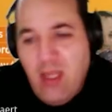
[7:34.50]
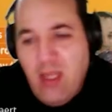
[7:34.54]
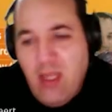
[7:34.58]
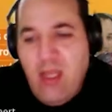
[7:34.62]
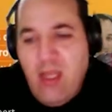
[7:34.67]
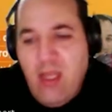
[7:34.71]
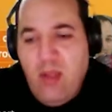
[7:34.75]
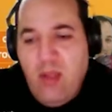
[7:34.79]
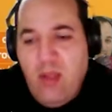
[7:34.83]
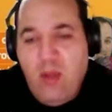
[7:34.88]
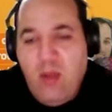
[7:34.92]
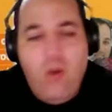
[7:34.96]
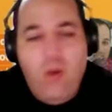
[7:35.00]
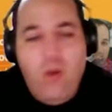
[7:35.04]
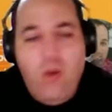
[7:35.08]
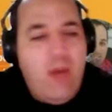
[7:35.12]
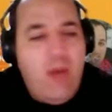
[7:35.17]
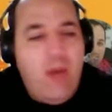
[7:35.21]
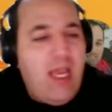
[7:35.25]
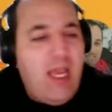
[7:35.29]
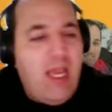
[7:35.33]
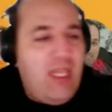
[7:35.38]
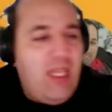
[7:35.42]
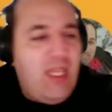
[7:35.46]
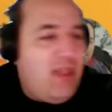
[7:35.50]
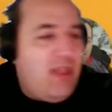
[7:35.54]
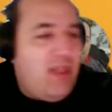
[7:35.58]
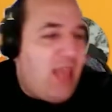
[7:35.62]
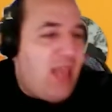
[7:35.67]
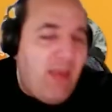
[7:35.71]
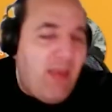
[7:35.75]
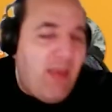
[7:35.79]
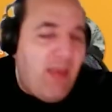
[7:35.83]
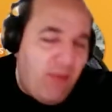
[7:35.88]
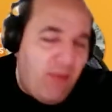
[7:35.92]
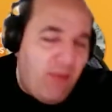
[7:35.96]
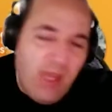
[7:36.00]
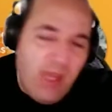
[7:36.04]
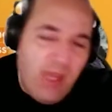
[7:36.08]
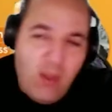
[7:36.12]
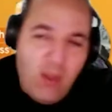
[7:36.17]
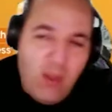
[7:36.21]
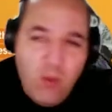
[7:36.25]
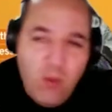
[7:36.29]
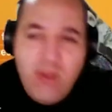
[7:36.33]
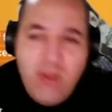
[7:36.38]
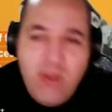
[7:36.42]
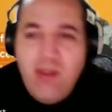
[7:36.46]
So I did everything I
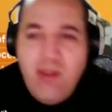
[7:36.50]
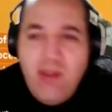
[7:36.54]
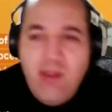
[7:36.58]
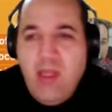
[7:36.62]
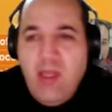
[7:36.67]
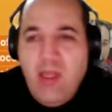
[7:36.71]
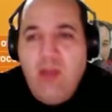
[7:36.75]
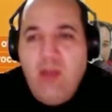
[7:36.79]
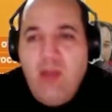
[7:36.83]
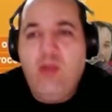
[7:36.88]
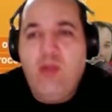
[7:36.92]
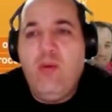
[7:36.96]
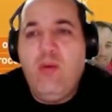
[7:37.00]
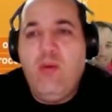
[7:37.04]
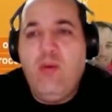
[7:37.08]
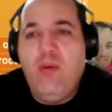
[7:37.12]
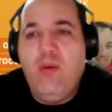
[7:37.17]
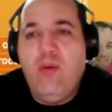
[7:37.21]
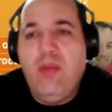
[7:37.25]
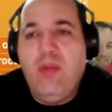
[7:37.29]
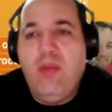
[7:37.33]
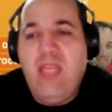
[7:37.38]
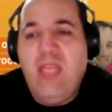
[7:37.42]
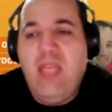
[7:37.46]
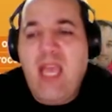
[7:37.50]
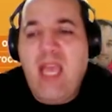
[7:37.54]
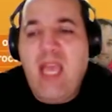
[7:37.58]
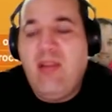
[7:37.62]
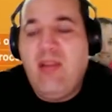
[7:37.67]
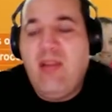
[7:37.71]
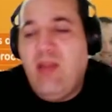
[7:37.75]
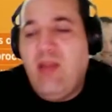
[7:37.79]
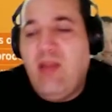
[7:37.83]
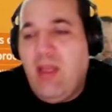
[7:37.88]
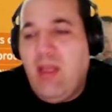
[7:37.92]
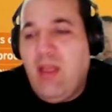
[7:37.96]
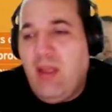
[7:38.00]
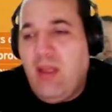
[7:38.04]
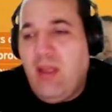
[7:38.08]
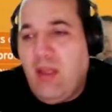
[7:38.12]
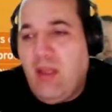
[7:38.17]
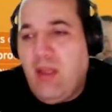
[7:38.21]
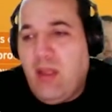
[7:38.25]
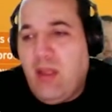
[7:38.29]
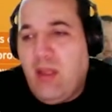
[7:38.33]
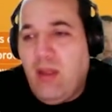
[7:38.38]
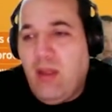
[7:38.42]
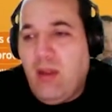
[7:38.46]
could to get
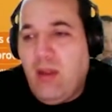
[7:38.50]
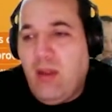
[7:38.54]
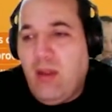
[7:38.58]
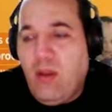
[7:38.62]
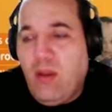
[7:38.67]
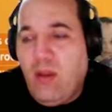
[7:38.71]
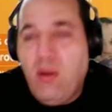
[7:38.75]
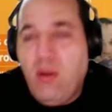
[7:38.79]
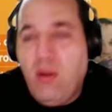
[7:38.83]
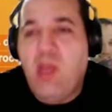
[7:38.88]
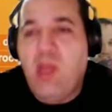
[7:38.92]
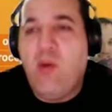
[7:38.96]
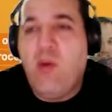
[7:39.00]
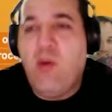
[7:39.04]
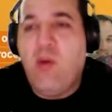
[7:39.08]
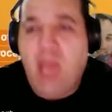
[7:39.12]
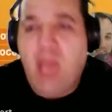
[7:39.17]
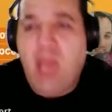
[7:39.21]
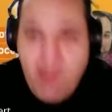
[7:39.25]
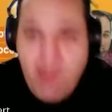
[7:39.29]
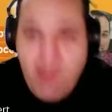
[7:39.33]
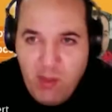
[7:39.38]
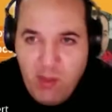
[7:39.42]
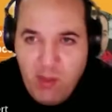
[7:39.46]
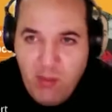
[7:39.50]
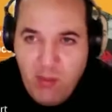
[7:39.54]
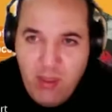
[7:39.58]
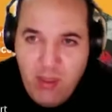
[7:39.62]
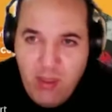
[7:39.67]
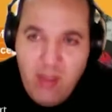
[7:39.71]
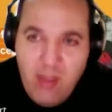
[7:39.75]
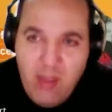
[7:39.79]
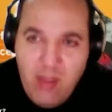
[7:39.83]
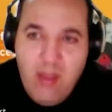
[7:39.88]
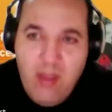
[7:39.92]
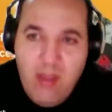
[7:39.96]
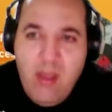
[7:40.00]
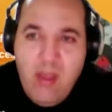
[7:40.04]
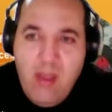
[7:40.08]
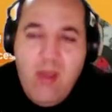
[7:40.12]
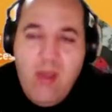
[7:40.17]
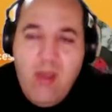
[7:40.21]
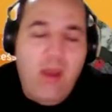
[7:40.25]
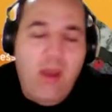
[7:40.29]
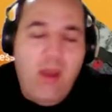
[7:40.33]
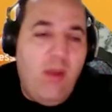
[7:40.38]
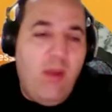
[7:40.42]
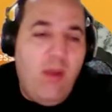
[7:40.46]
this social capital
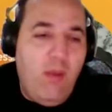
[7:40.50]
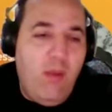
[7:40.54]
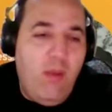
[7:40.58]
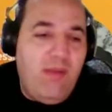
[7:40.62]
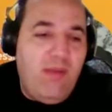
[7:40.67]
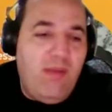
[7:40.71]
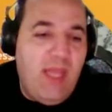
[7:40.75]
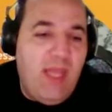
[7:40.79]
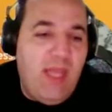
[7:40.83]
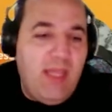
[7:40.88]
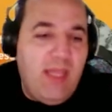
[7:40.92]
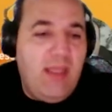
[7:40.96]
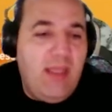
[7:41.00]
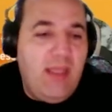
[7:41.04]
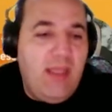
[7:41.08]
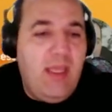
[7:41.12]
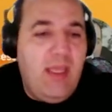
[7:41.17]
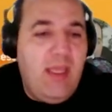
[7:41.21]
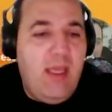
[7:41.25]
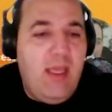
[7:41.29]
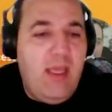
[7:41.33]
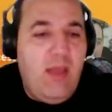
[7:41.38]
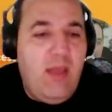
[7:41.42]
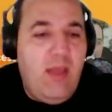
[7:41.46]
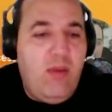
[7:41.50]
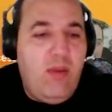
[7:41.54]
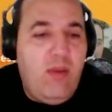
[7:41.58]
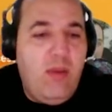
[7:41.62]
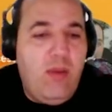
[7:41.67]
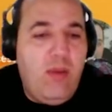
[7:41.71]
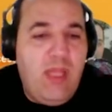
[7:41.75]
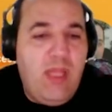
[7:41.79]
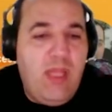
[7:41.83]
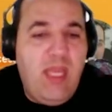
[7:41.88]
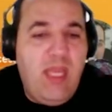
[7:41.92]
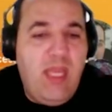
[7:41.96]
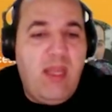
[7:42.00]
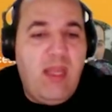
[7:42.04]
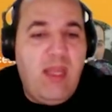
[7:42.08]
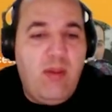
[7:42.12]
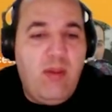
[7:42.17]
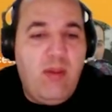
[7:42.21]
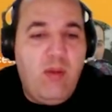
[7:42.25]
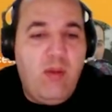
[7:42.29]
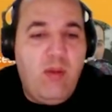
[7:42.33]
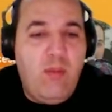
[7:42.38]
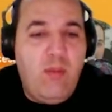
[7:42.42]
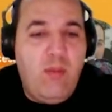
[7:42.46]
with them,
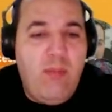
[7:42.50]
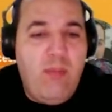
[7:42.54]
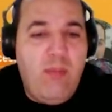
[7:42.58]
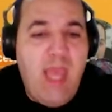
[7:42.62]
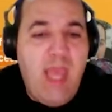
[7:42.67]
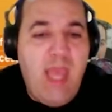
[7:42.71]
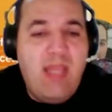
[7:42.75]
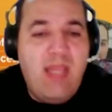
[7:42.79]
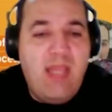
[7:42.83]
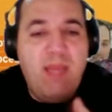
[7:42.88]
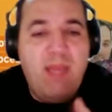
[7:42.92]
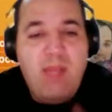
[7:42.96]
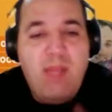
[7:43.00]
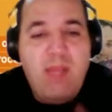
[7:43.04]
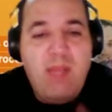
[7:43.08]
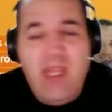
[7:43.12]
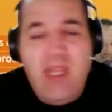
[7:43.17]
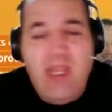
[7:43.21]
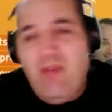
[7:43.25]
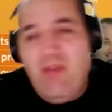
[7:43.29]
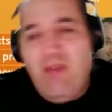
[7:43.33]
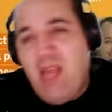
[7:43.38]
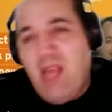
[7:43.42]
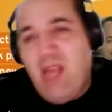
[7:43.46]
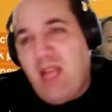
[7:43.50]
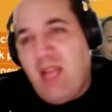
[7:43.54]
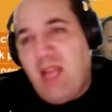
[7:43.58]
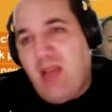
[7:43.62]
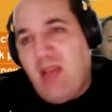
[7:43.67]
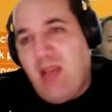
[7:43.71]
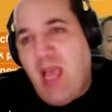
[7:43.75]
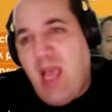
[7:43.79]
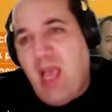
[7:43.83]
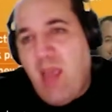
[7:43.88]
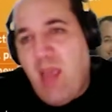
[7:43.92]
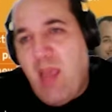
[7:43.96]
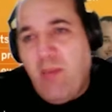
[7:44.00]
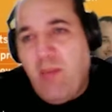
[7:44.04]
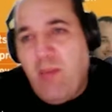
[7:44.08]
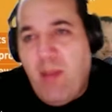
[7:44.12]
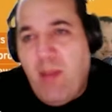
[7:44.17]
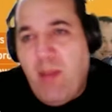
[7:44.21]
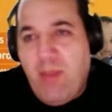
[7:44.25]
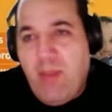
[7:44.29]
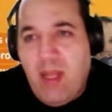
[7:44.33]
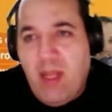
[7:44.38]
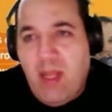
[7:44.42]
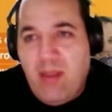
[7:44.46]
to make them believe that I am a
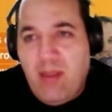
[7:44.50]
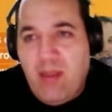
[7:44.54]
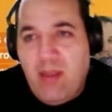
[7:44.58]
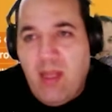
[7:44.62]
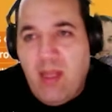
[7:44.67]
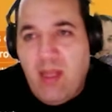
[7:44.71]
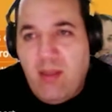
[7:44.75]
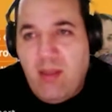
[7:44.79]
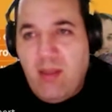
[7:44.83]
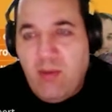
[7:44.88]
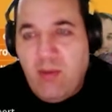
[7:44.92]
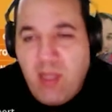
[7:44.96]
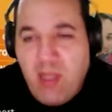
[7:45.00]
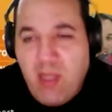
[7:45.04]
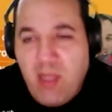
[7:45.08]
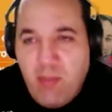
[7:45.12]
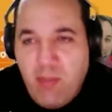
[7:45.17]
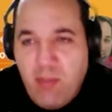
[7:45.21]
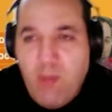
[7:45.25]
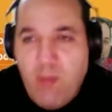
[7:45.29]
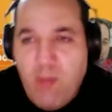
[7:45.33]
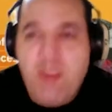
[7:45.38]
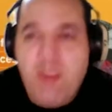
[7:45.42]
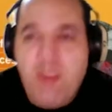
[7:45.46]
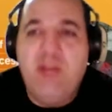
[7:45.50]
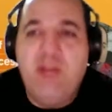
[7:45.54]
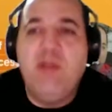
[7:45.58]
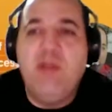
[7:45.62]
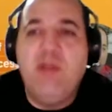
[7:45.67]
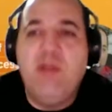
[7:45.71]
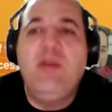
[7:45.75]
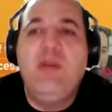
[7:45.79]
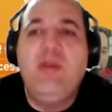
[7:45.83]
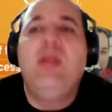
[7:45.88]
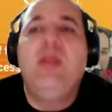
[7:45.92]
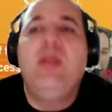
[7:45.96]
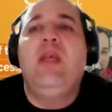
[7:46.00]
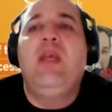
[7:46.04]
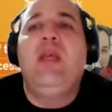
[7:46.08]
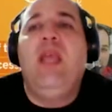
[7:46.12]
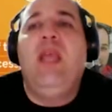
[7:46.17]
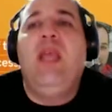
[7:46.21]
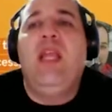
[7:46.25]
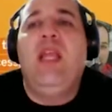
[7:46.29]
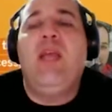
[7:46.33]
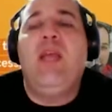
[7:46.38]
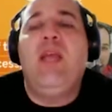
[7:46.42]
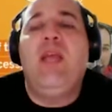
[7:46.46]
trustable person
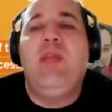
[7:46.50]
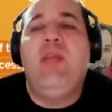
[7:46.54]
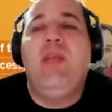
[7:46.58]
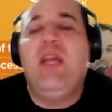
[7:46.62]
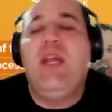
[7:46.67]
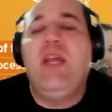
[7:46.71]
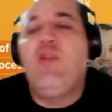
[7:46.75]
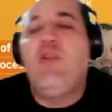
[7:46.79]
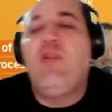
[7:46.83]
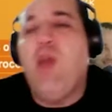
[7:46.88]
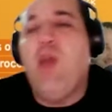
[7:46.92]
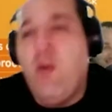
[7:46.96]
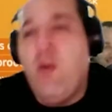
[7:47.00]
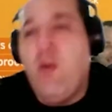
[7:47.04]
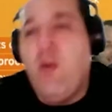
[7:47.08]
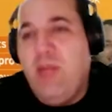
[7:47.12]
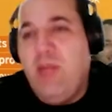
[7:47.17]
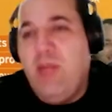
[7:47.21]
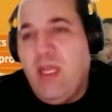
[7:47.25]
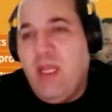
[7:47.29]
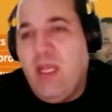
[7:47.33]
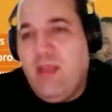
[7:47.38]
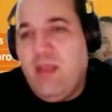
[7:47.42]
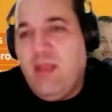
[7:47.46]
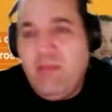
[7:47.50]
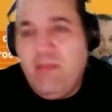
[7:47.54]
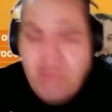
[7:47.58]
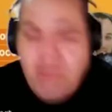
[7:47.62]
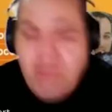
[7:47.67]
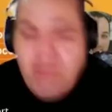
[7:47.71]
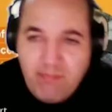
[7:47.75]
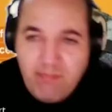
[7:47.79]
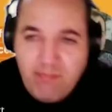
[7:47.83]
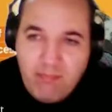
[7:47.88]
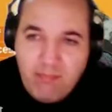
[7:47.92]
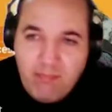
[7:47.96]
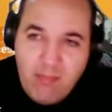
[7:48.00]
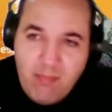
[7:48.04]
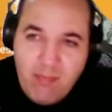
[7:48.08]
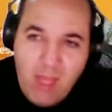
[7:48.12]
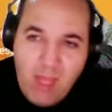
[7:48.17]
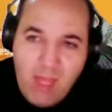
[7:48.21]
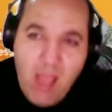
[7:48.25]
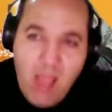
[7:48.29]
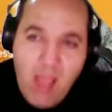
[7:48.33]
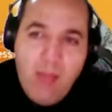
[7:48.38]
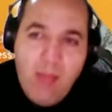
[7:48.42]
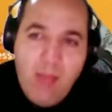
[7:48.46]
and I'm there to help them.
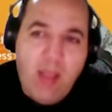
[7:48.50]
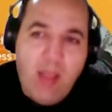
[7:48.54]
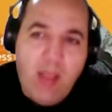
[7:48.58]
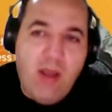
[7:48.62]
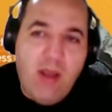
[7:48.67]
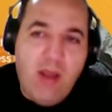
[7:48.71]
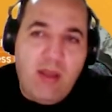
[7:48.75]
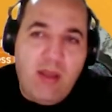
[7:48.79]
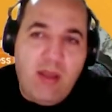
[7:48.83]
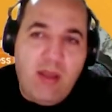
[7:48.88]
Because